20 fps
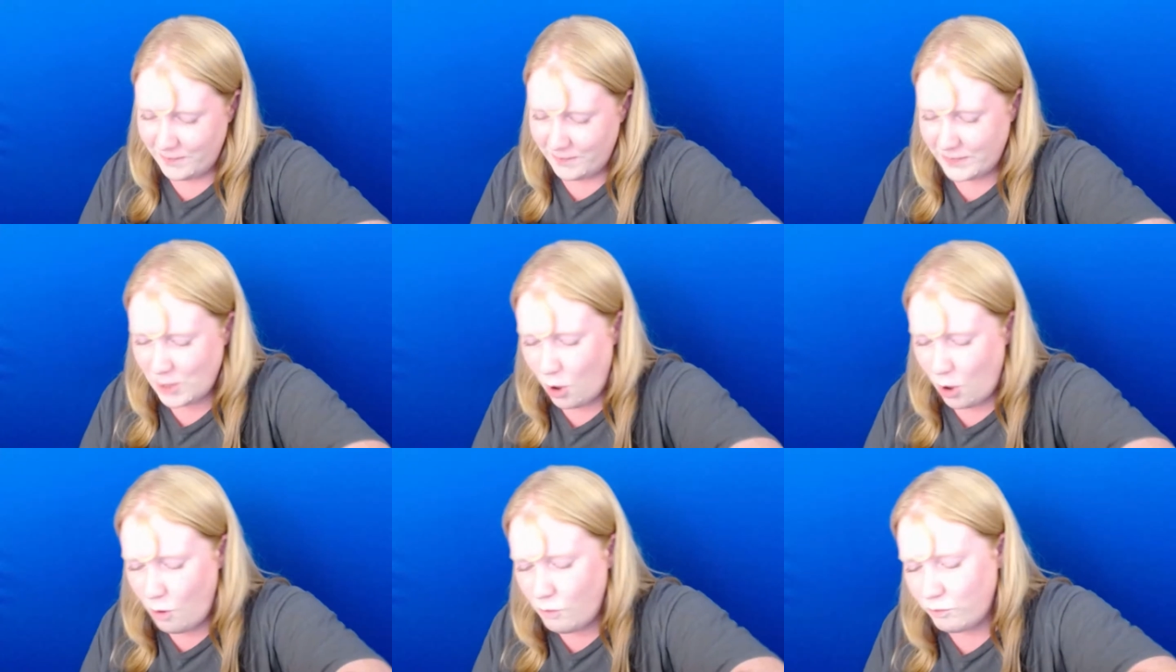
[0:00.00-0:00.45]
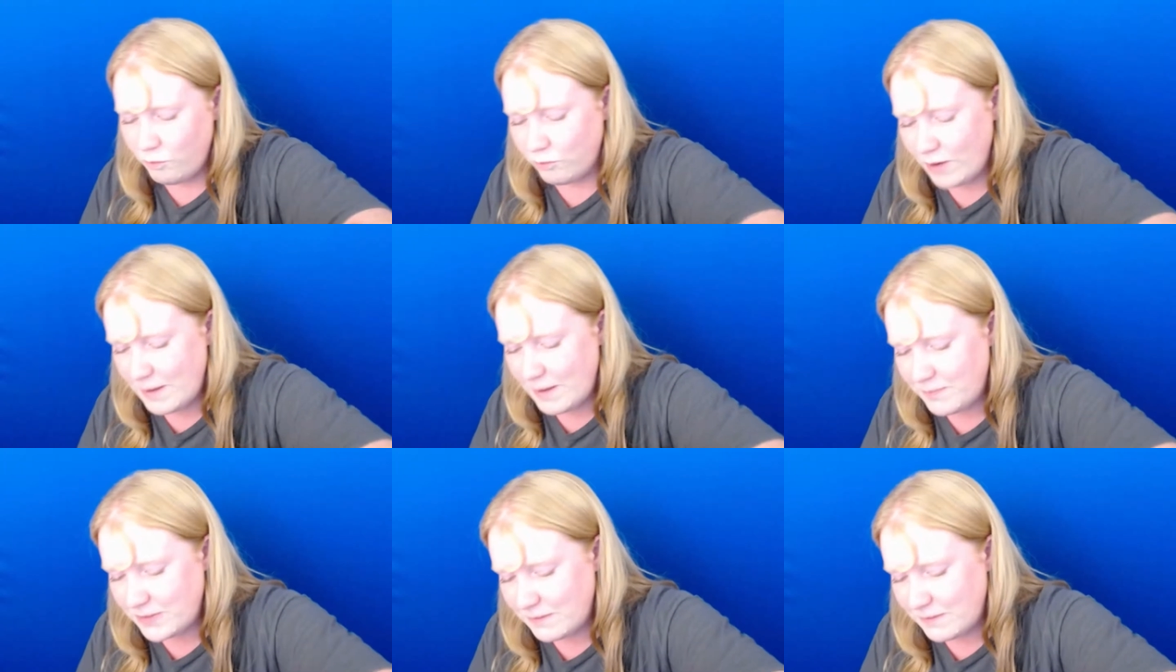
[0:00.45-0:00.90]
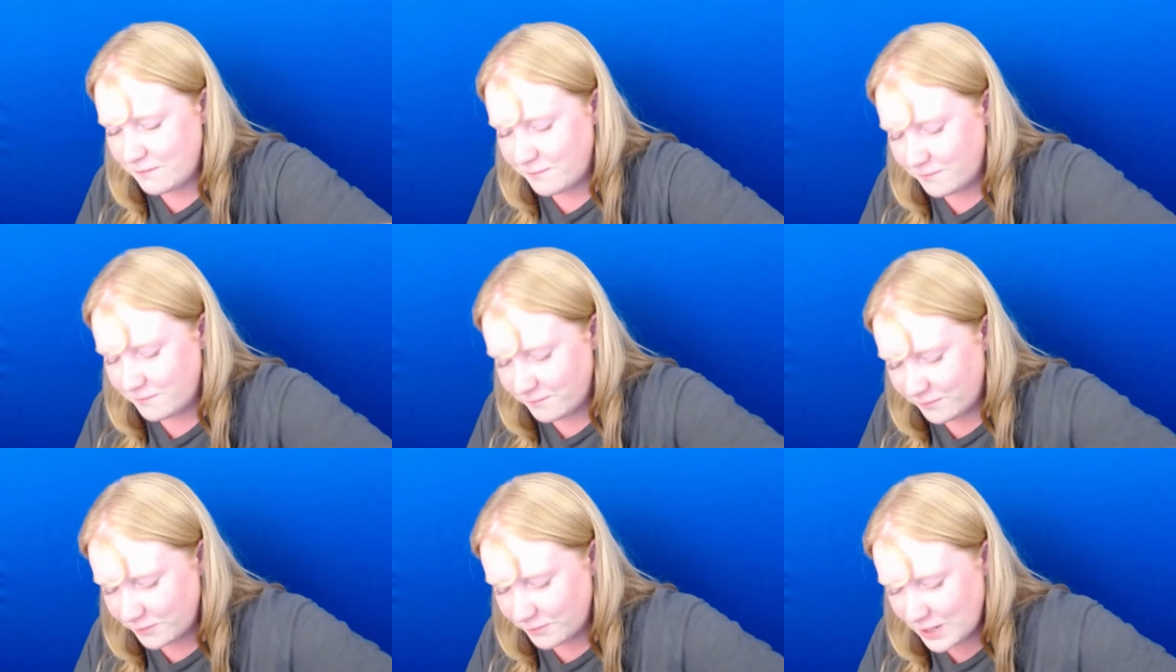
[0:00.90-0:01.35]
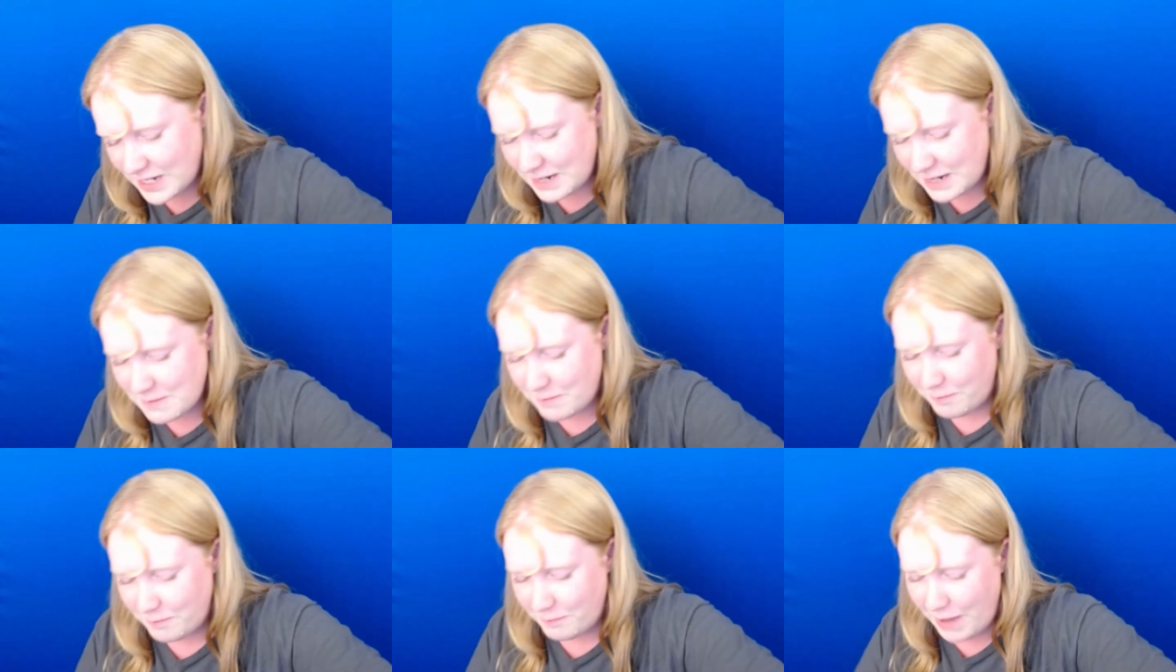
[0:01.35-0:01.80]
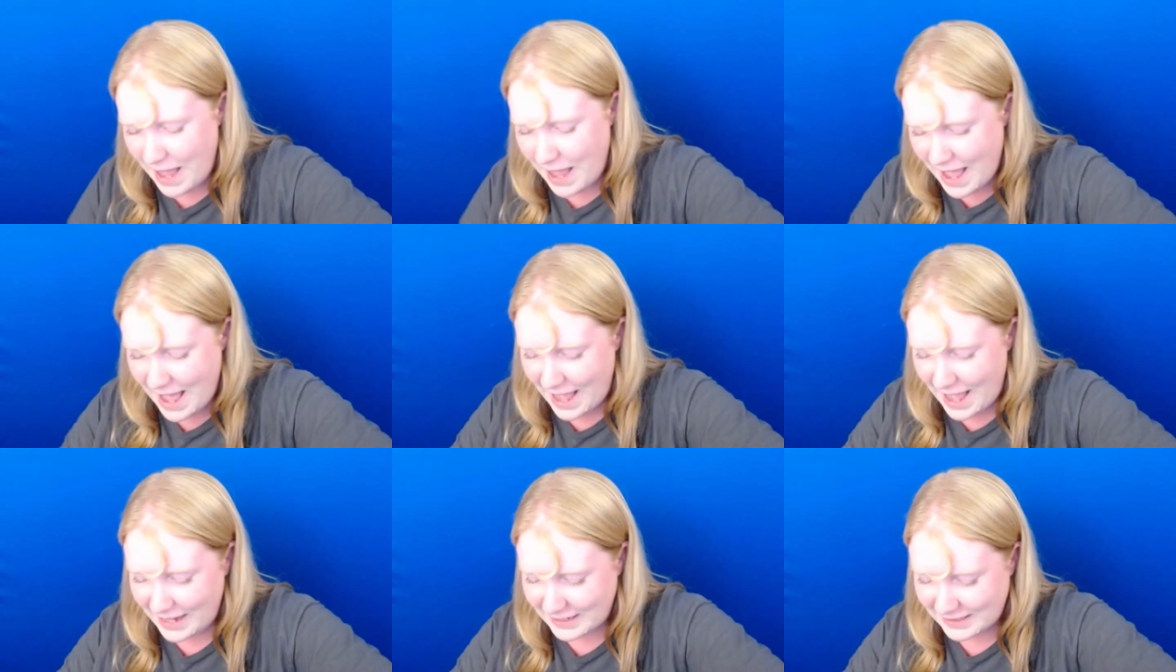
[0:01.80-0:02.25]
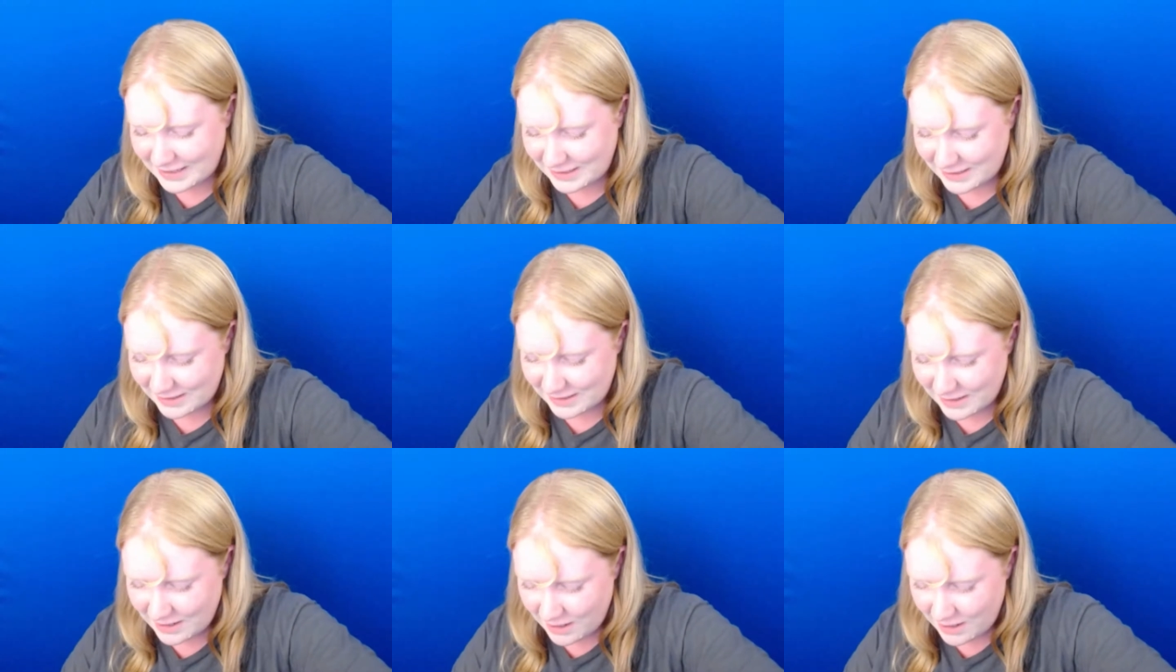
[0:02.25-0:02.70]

Don't rip the freaking box.